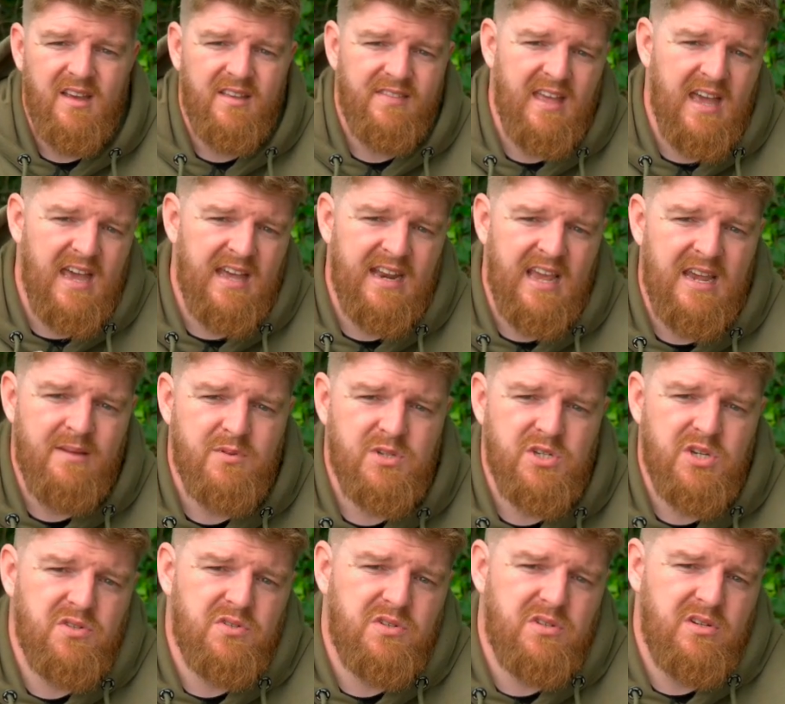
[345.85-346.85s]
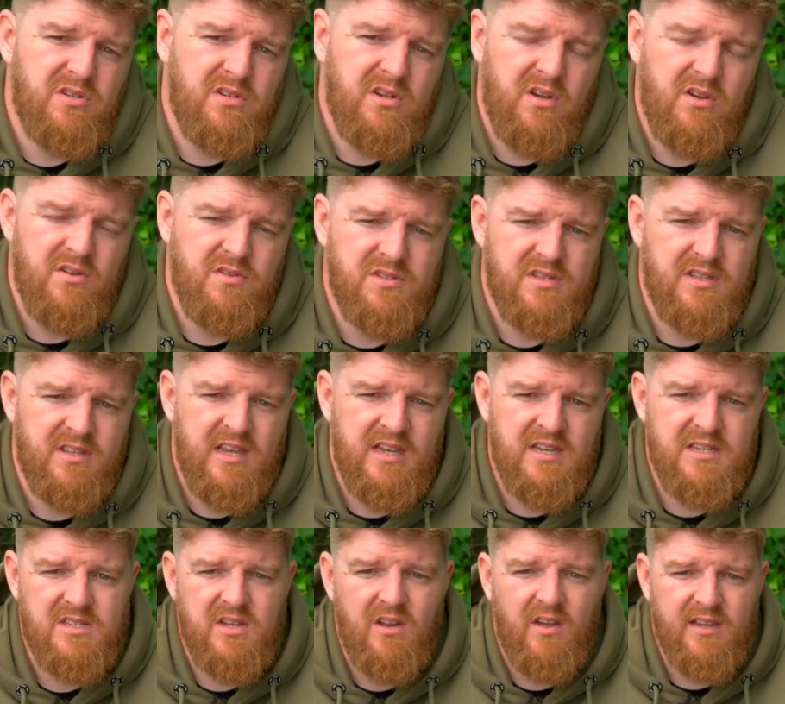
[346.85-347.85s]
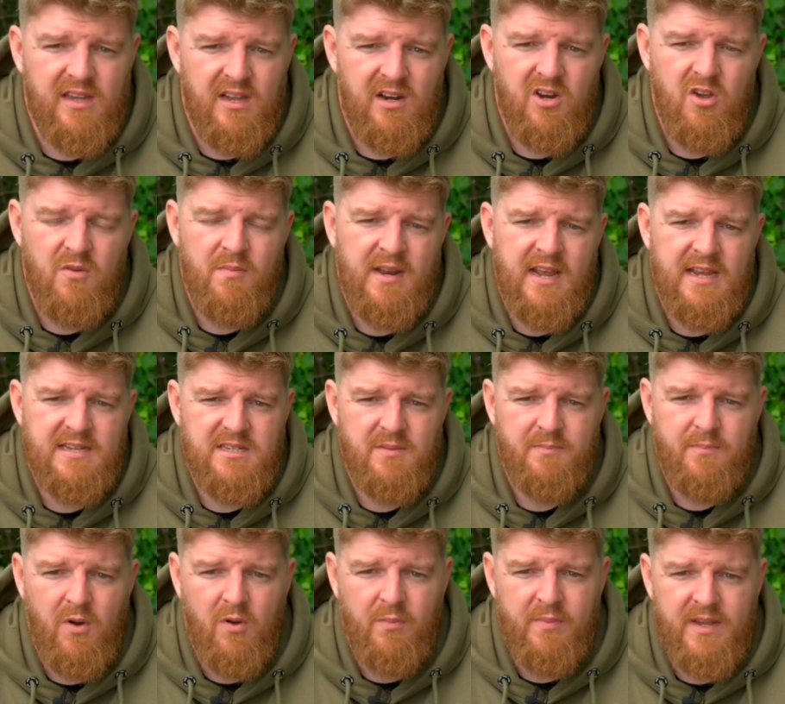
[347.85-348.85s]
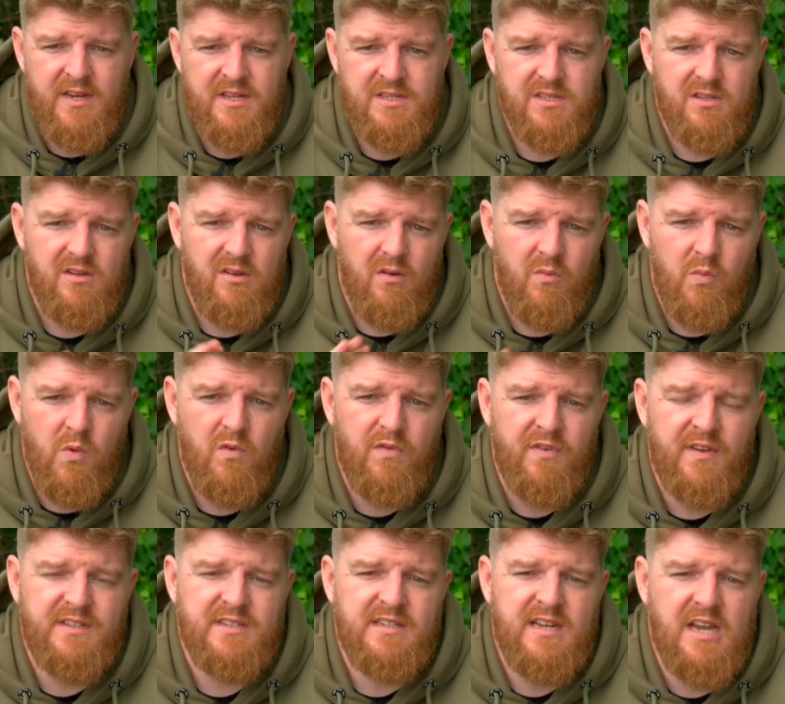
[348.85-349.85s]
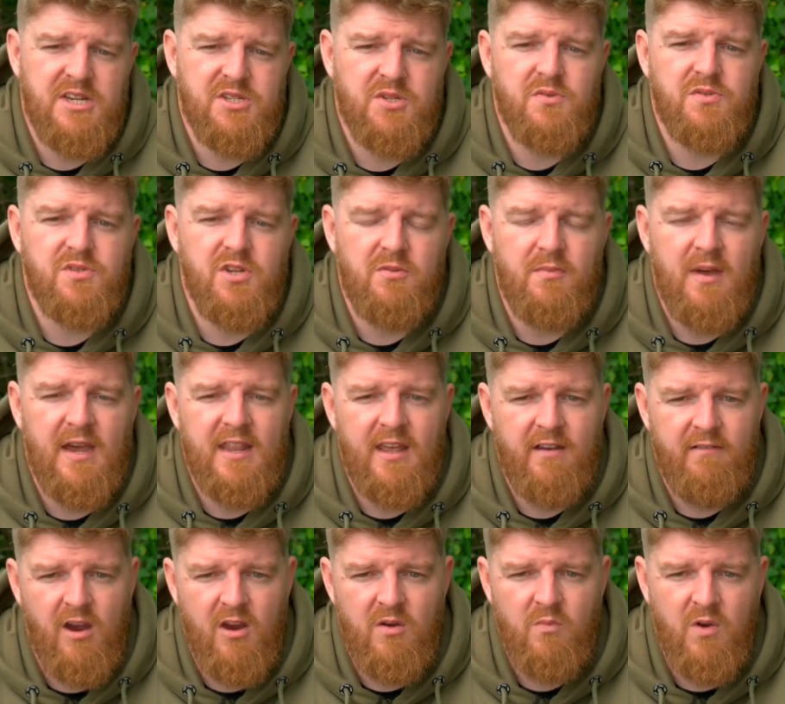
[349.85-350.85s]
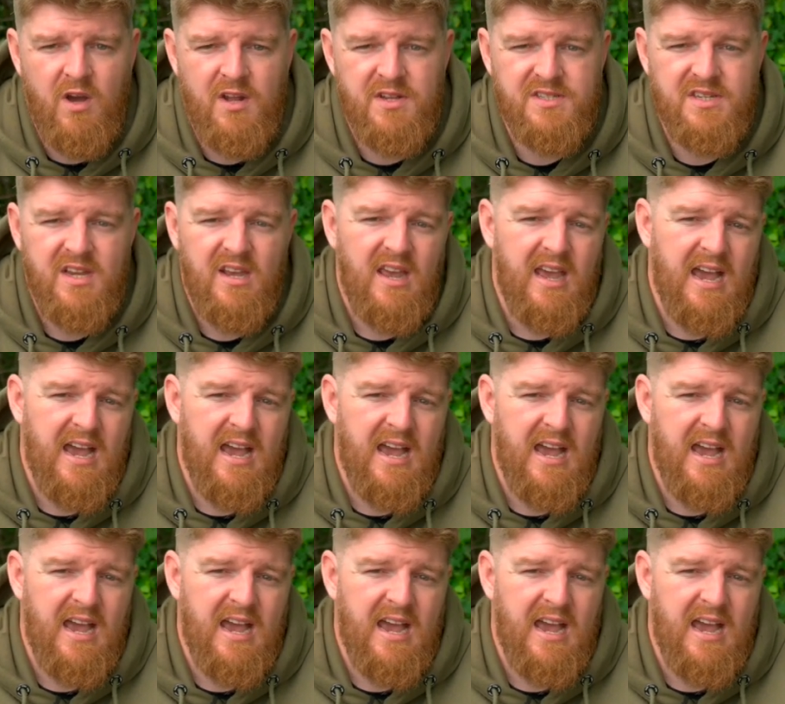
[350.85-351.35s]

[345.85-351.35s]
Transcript: That enables you to use things like illuminated bobbins. Wolf International do make their own ones.